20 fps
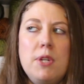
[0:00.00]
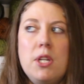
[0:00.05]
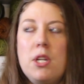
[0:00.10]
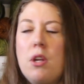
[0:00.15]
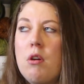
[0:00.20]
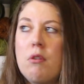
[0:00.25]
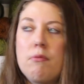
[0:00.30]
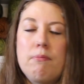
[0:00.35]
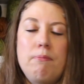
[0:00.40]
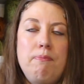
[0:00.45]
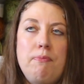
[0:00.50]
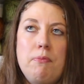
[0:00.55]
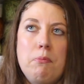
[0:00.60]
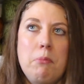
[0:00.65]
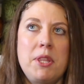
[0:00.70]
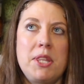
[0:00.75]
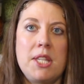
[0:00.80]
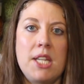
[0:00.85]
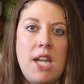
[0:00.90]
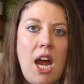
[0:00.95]
a
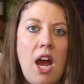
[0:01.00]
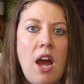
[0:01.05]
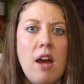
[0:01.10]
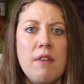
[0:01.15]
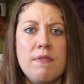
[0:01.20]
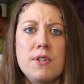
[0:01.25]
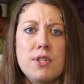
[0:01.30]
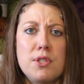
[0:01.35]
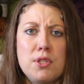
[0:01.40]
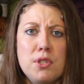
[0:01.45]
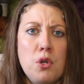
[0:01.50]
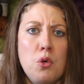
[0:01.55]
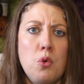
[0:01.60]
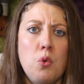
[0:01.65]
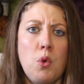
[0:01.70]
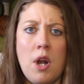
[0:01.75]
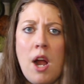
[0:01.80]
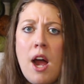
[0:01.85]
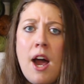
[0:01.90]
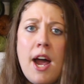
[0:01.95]
month and a half or so
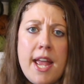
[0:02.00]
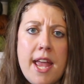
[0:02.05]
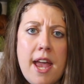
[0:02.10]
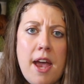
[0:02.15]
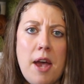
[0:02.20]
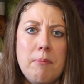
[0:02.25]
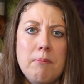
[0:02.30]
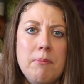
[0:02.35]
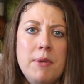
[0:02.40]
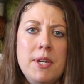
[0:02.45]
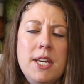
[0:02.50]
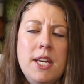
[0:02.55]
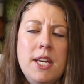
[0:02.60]
where I am,